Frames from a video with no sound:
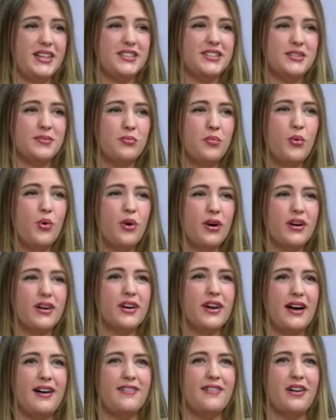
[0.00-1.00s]
it's more
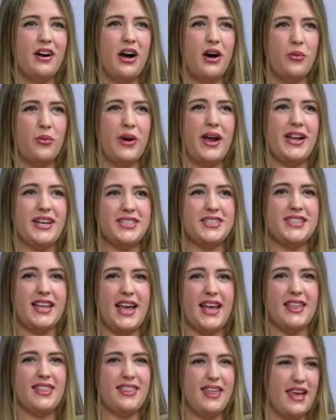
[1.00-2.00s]
of a way to
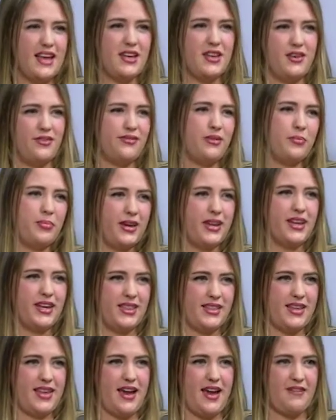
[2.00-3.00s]
say thank you for putting
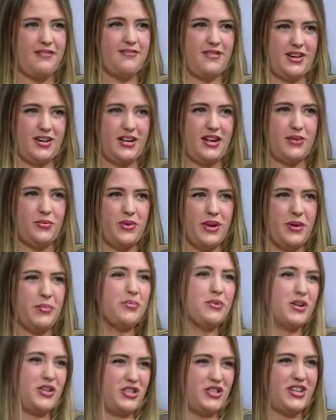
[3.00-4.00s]
in the effort, and we
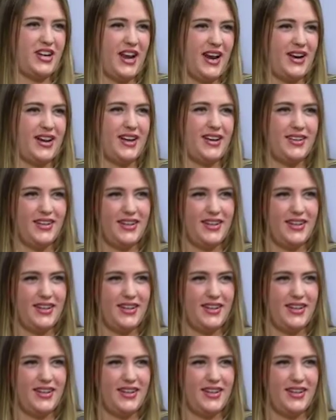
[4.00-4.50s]
appreciate it.